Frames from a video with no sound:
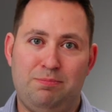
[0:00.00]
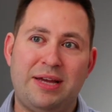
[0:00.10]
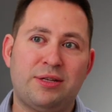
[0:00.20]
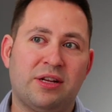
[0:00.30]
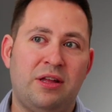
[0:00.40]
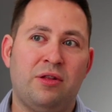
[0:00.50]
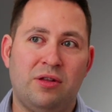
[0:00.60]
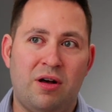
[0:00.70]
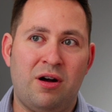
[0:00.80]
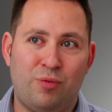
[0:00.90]
Basically, the
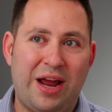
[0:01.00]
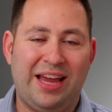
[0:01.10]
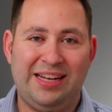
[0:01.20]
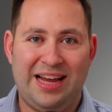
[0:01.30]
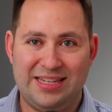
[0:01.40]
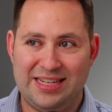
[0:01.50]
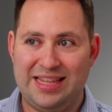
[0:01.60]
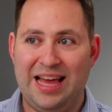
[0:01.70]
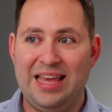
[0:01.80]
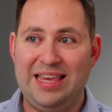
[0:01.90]
law recognizes
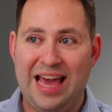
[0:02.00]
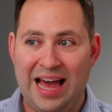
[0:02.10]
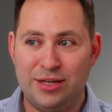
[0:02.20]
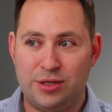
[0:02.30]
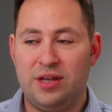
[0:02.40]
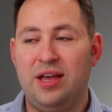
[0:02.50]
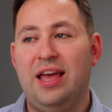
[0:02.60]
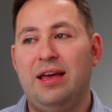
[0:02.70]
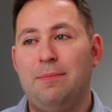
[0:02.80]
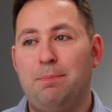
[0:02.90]
that, yes,
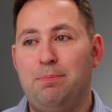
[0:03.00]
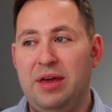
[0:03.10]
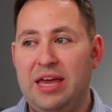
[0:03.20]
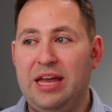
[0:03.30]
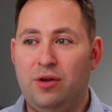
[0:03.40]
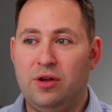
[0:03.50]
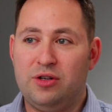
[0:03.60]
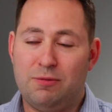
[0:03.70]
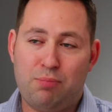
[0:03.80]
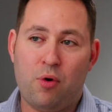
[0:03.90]
being
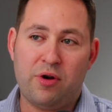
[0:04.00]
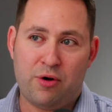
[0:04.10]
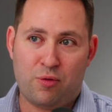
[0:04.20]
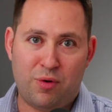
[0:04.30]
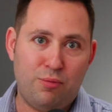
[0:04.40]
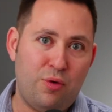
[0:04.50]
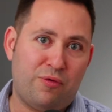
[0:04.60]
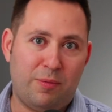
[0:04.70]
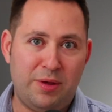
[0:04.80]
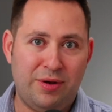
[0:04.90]
deported or removed
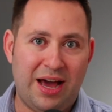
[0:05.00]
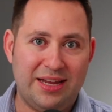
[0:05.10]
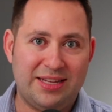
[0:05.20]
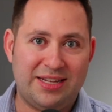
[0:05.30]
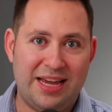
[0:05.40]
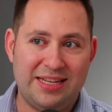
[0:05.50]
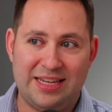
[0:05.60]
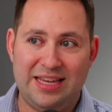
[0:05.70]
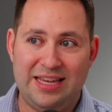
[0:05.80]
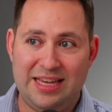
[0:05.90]
from the United States
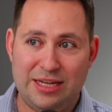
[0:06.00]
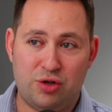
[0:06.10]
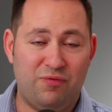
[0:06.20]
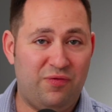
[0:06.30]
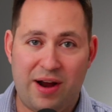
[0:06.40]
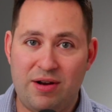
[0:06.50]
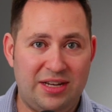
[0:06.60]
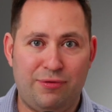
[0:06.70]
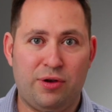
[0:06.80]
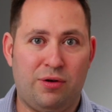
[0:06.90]
is very
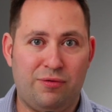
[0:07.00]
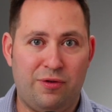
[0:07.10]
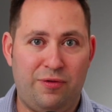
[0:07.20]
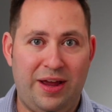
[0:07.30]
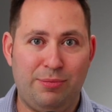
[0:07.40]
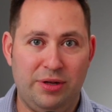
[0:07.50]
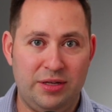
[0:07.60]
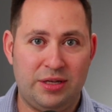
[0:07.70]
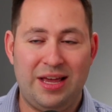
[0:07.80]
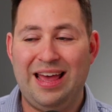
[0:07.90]
difficult for
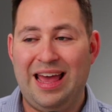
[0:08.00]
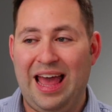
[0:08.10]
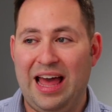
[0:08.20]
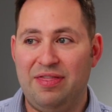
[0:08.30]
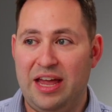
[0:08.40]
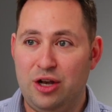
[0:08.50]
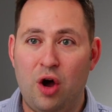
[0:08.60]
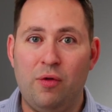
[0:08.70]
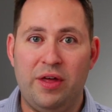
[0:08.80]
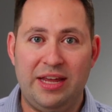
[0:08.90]
families, and they
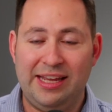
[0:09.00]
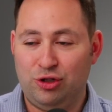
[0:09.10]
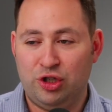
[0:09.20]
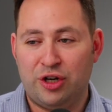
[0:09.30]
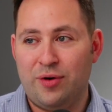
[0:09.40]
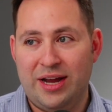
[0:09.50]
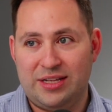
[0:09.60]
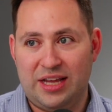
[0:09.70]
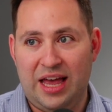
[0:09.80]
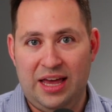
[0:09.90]
know that it
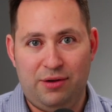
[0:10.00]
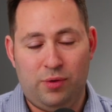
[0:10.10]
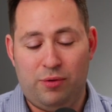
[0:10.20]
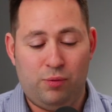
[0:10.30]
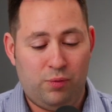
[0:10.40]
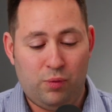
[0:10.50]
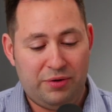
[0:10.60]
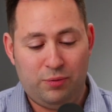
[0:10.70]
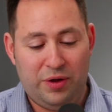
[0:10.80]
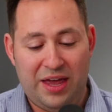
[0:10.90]
generates a
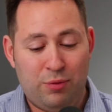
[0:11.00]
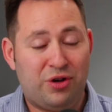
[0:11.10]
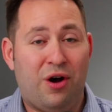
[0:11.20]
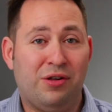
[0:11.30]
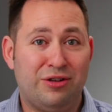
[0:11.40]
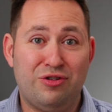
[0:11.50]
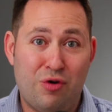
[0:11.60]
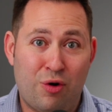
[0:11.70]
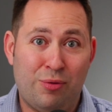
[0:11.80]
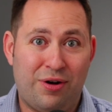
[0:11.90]
what they would call as
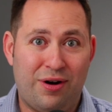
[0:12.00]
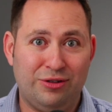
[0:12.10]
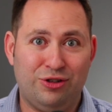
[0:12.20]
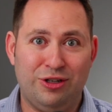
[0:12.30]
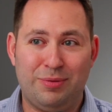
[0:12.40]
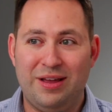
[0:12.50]
normal hardship.